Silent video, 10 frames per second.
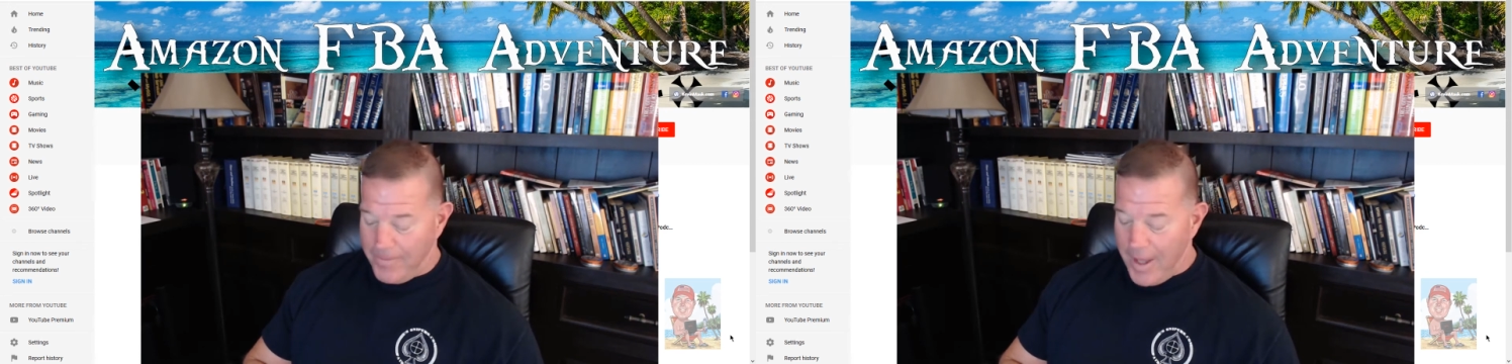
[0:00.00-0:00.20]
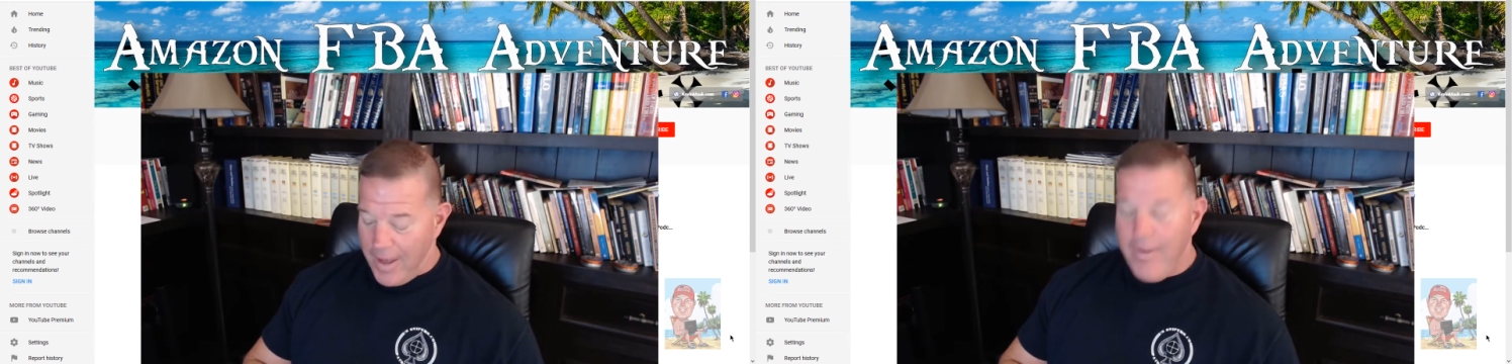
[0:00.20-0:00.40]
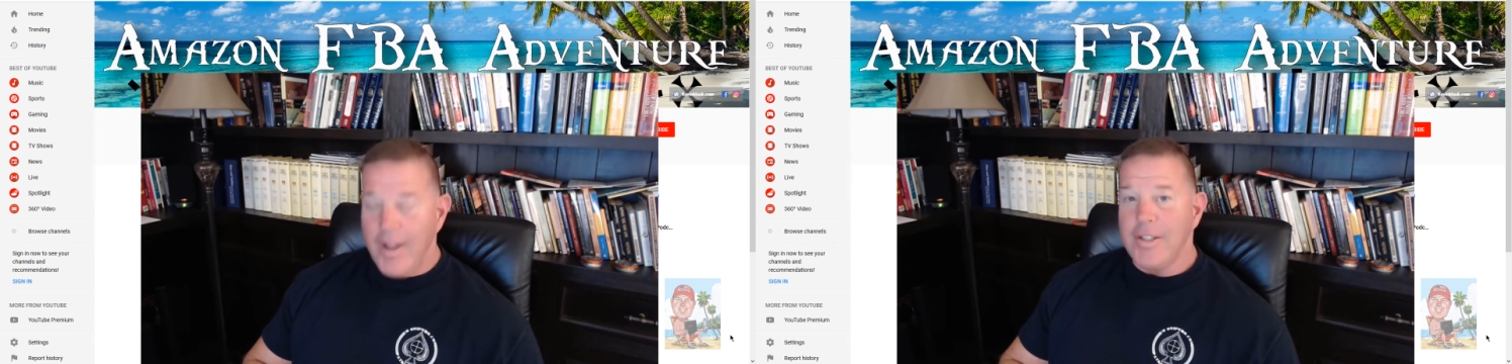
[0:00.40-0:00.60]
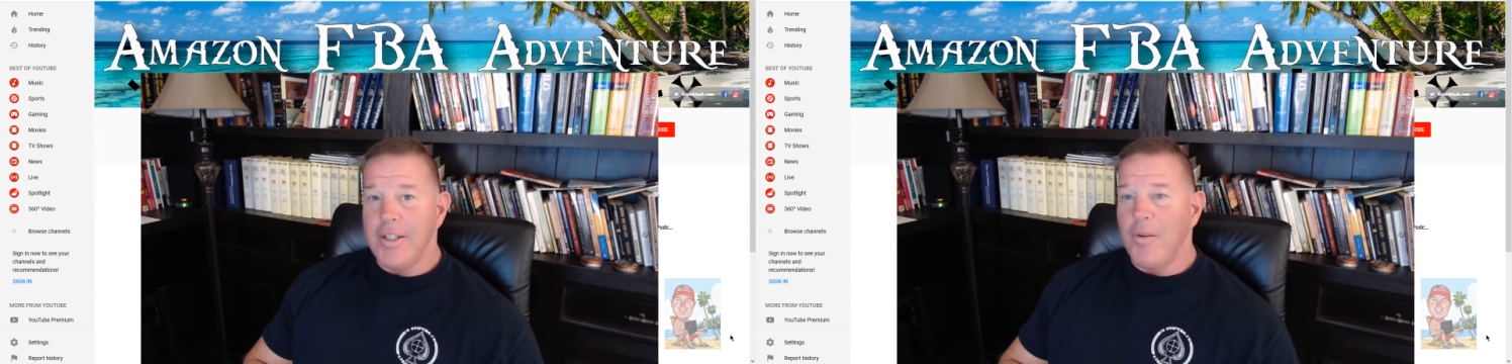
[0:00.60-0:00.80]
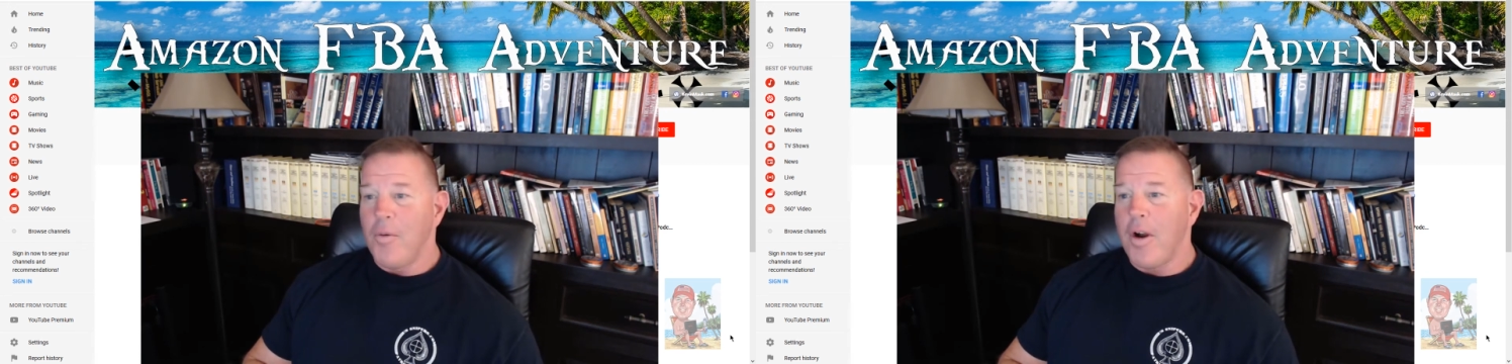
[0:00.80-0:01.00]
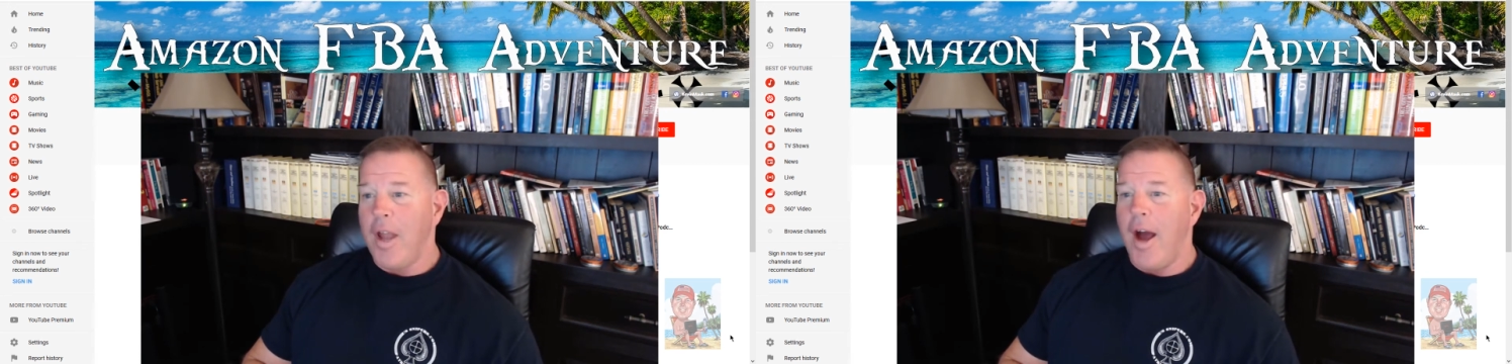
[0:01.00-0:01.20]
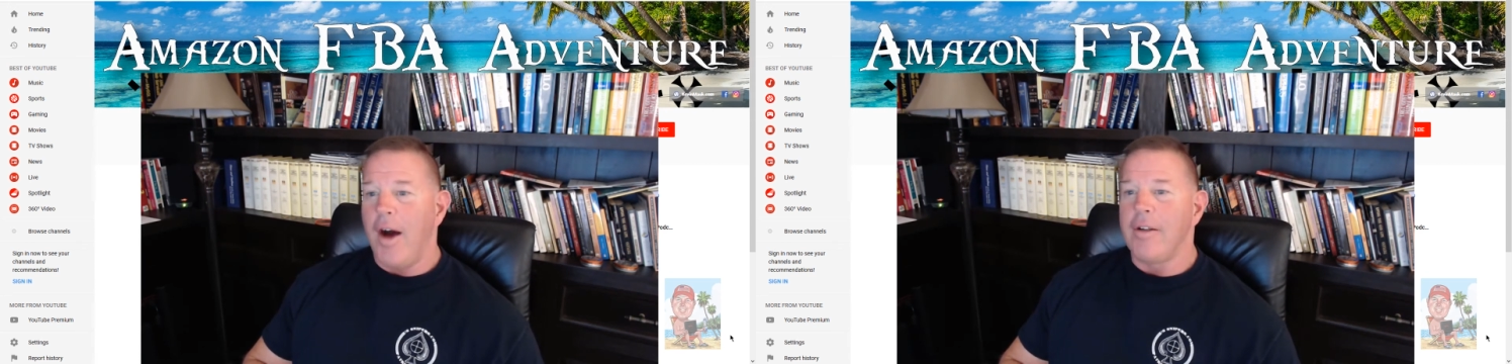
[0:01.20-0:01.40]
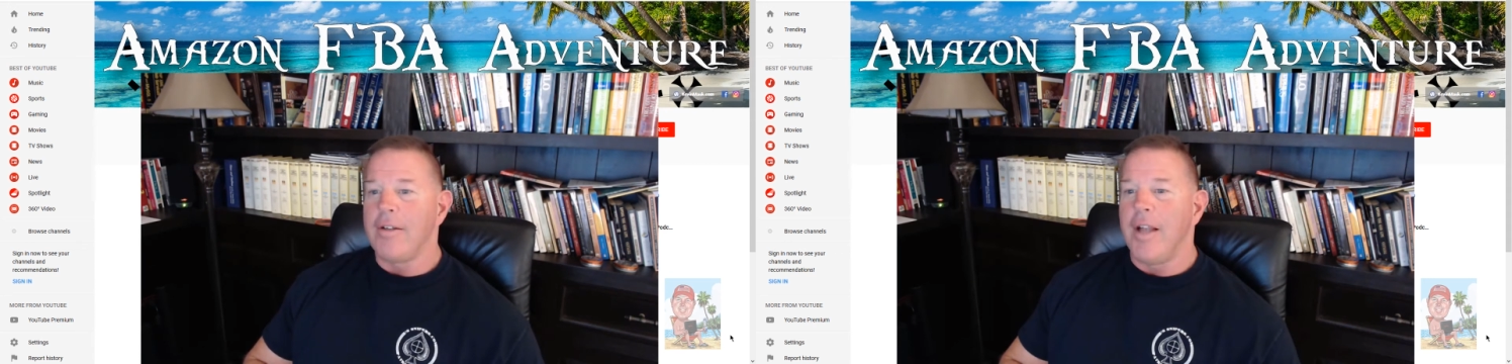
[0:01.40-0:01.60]
Eventually it'll work
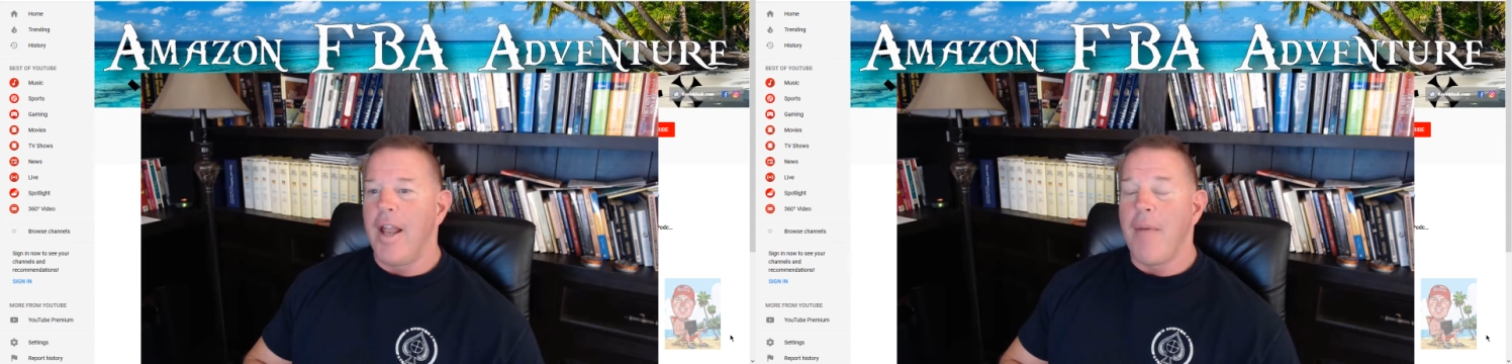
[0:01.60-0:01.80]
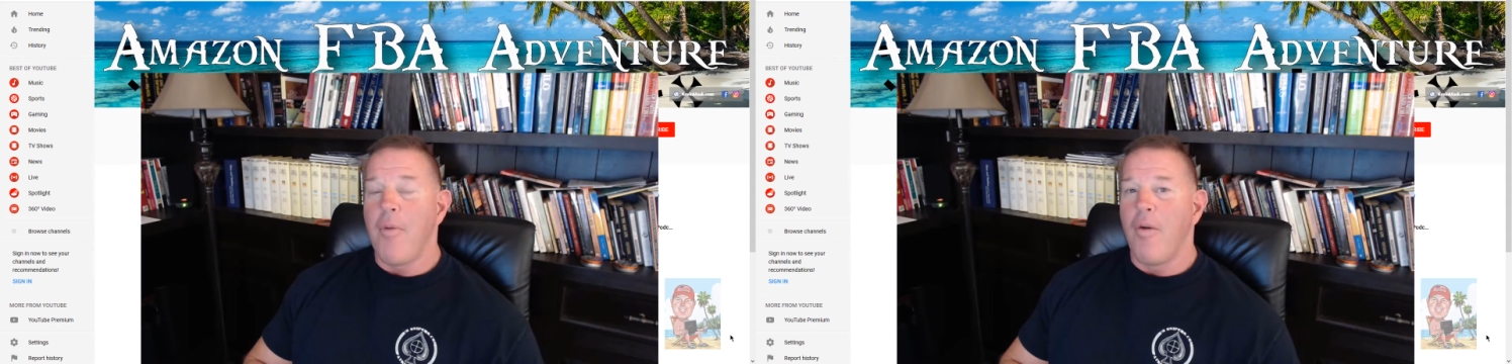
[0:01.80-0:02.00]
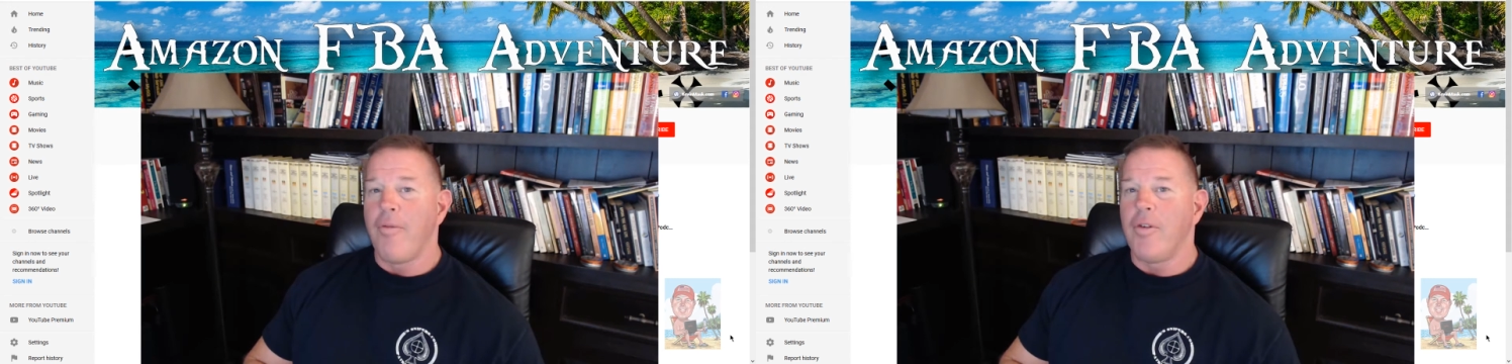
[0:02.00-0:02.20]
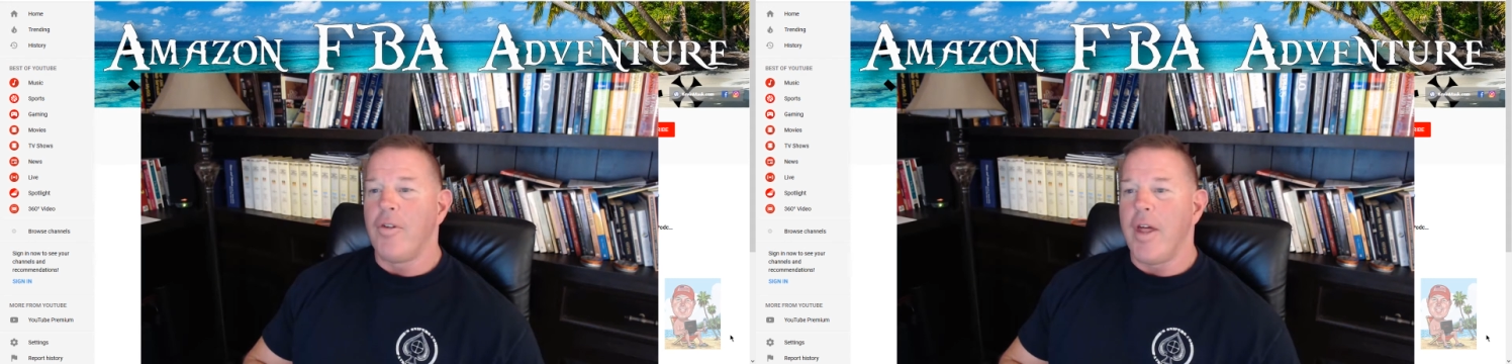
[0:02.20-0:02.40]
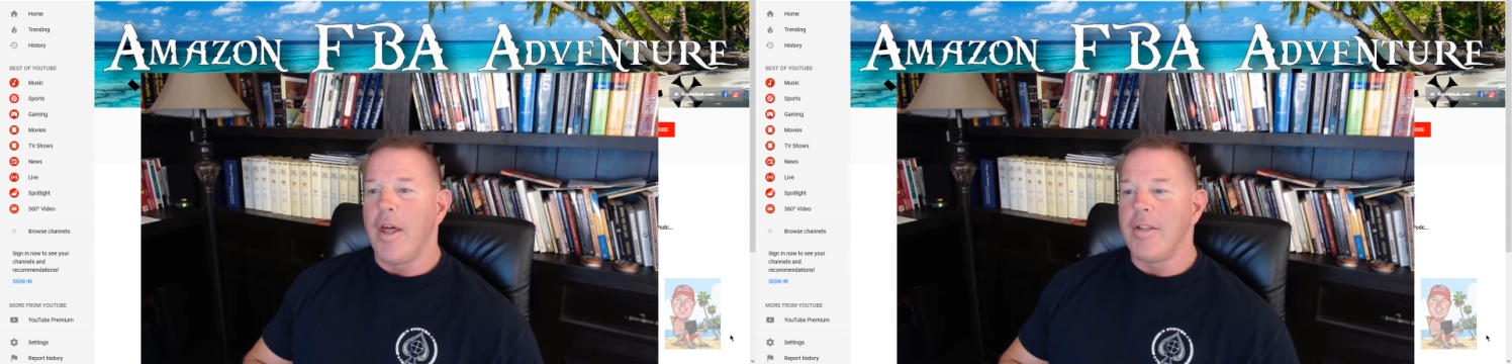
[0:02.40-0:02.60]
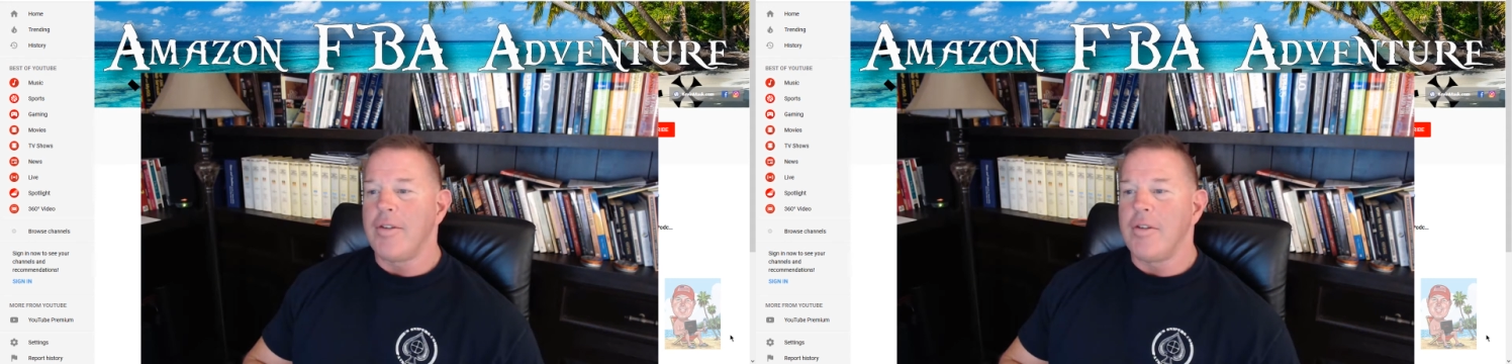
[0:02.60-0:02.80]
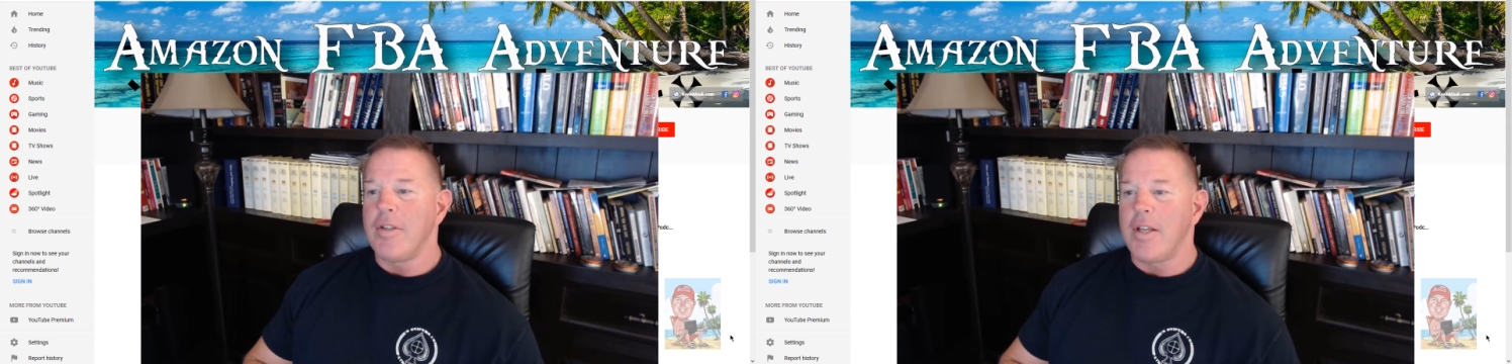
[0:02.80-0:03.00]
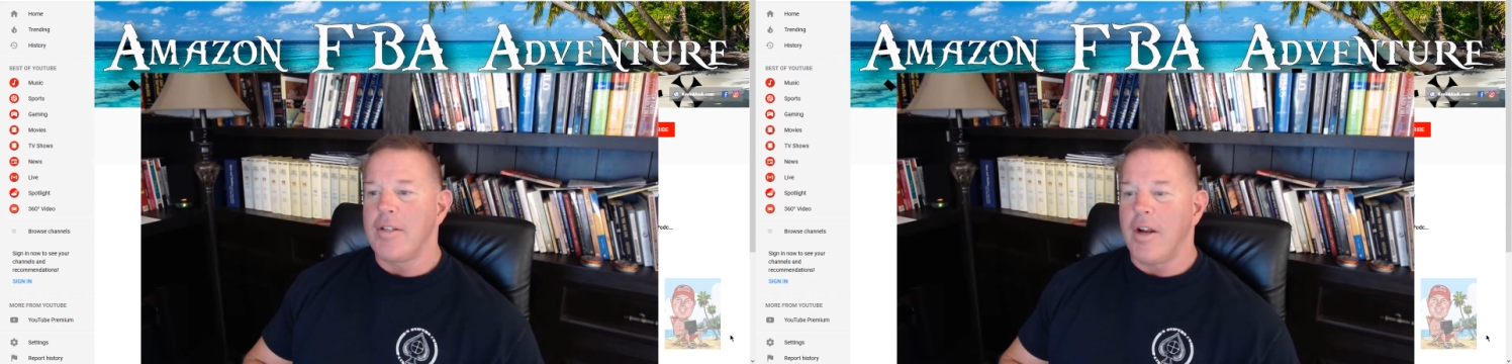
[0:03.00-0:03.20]
out, and I'm hopeful that as soon as
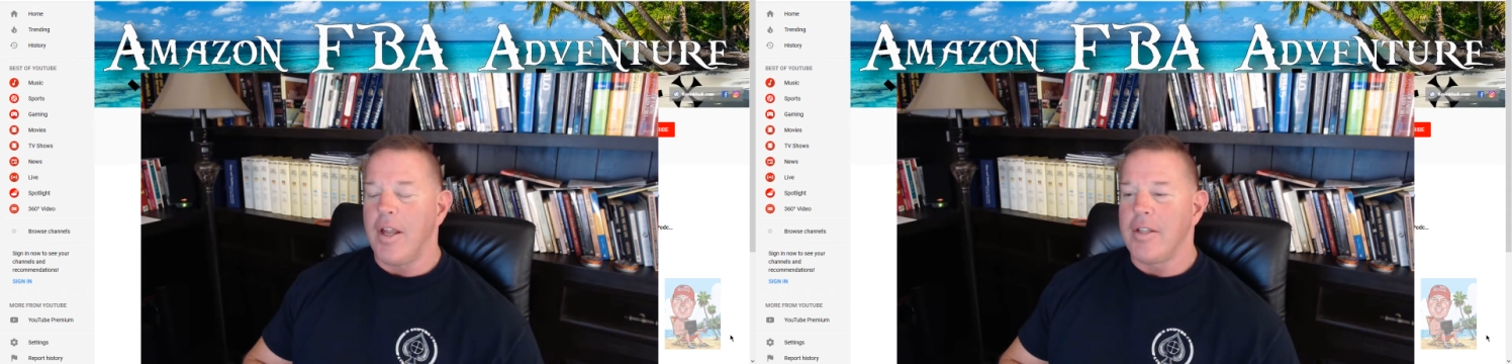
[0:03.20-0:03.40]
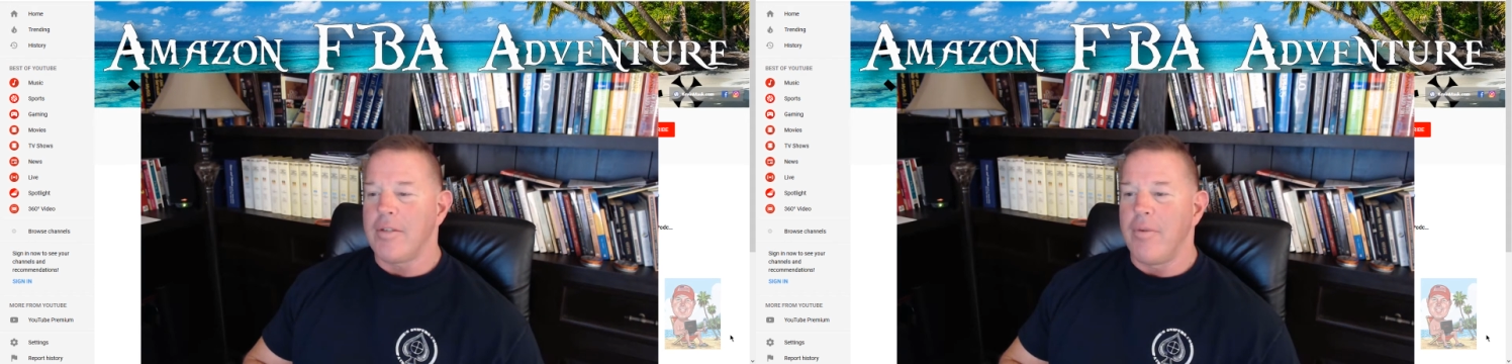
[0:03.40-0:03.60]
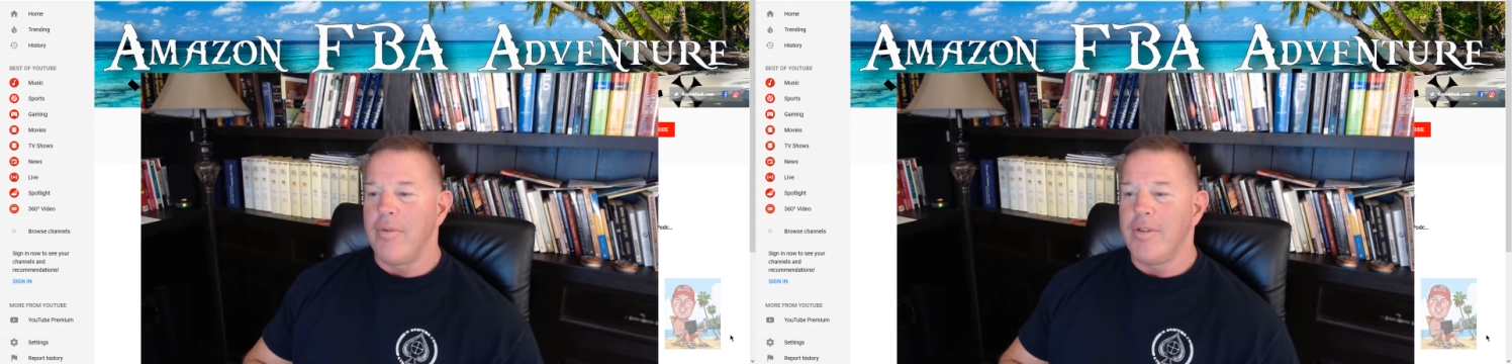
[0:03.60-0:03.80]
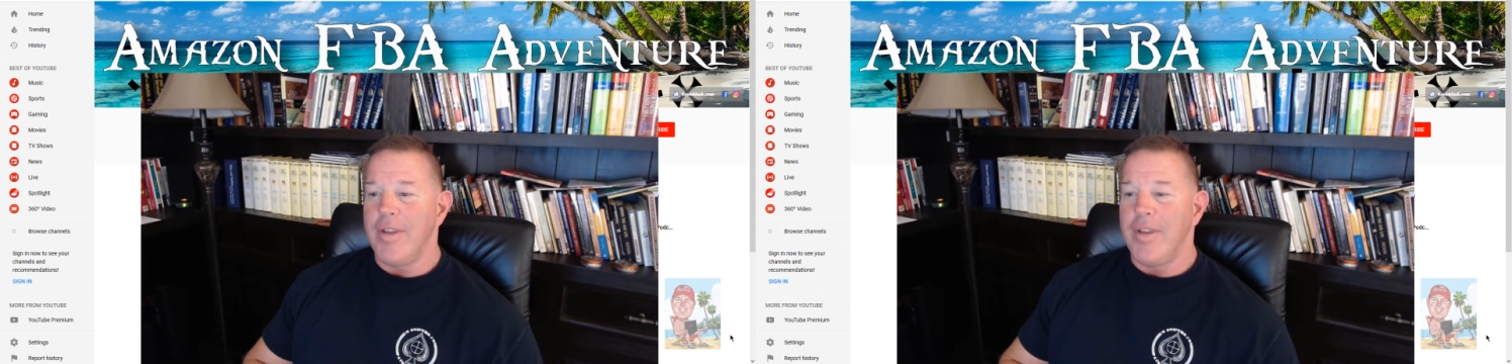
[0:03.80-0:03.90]
I start getting some reviews,